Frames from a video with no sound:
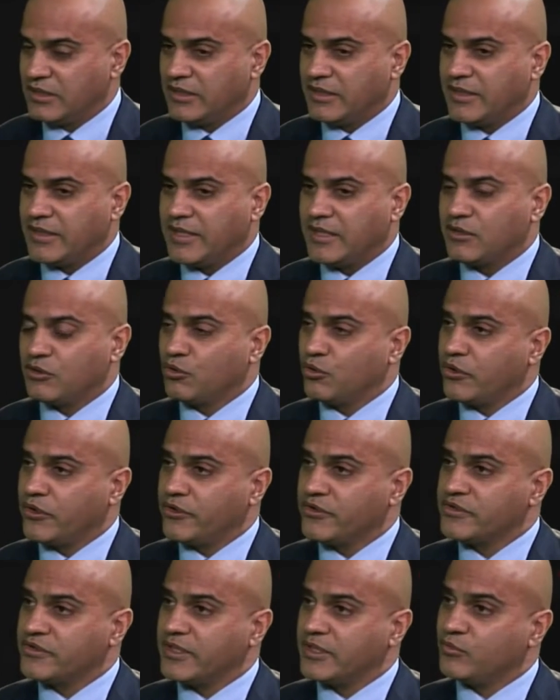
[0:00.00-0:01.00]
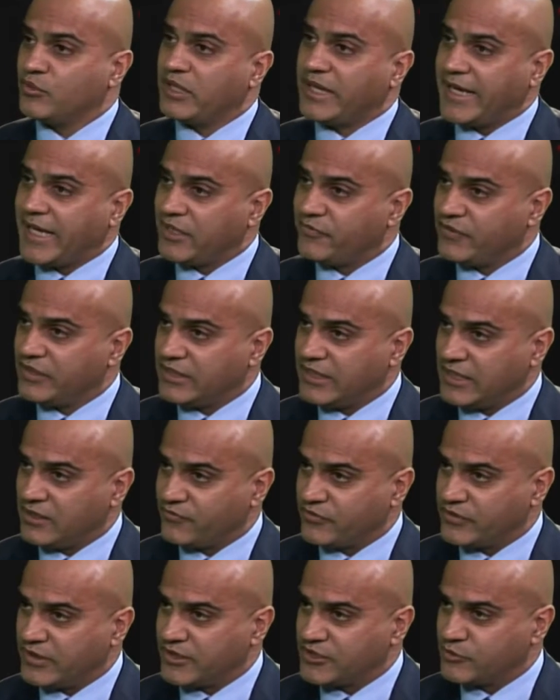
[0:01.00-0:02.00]
And lawyers then will advocate for
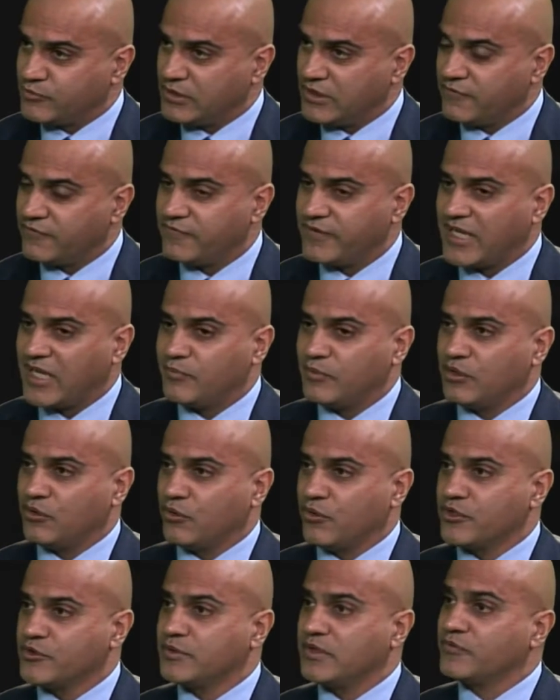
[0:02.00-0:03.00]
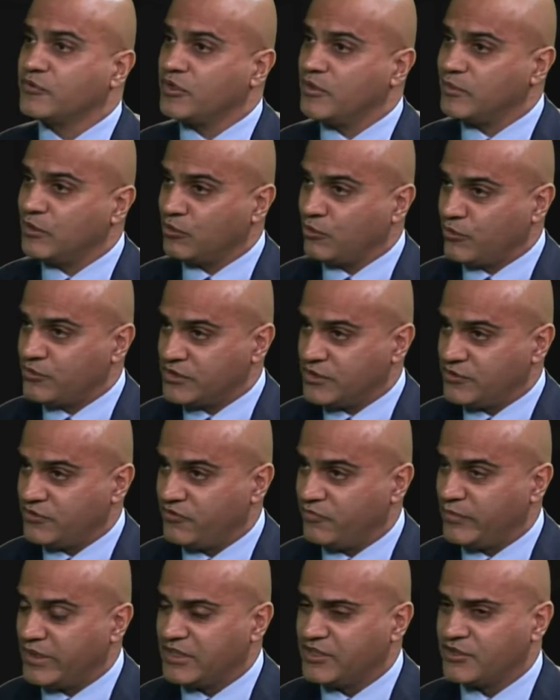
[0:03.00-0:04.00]
that. So we have family lawyers, we have criminal lawyers, as you've
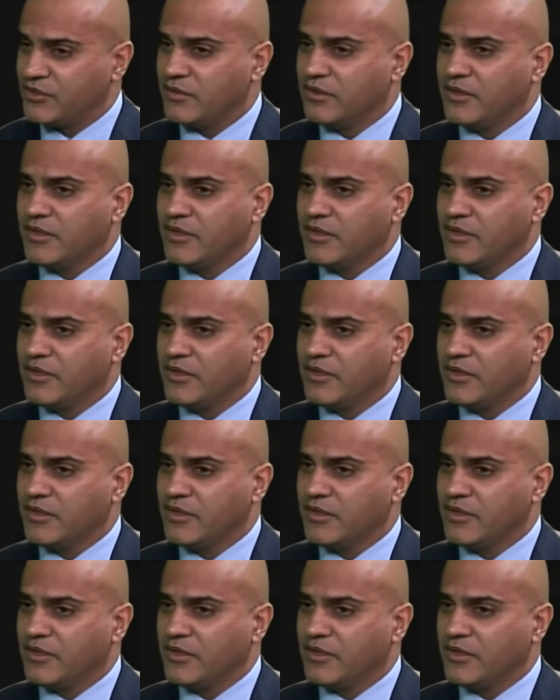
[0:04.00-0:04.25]
mentioned.